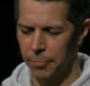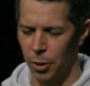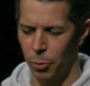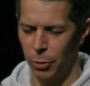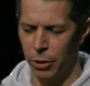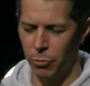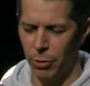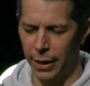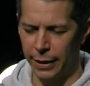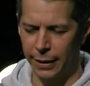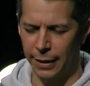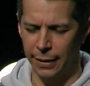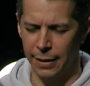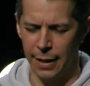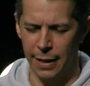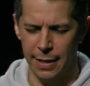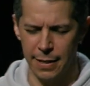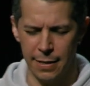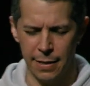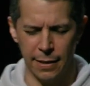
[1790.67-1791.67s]
we
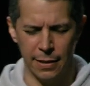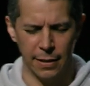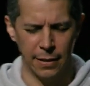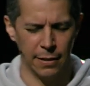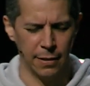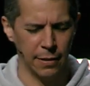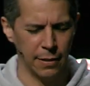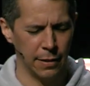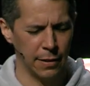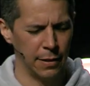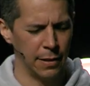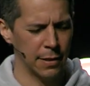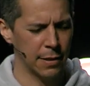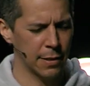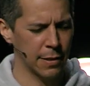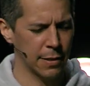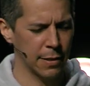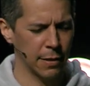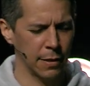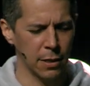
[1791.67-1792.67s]
recognize that
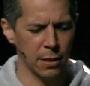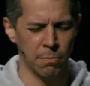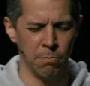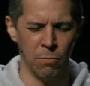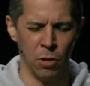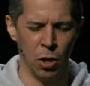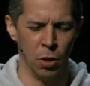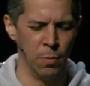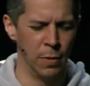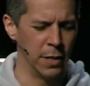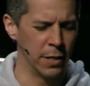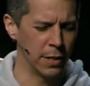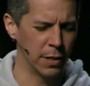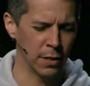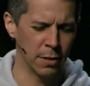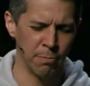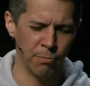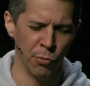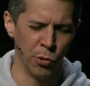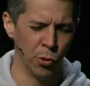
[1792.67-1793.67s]
this moment
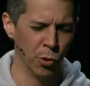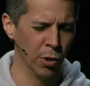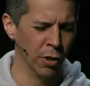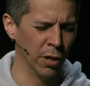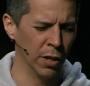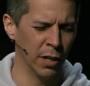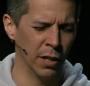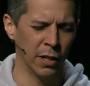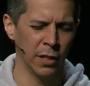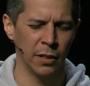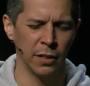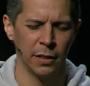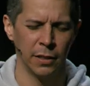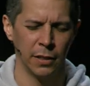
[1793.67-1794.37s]
is more.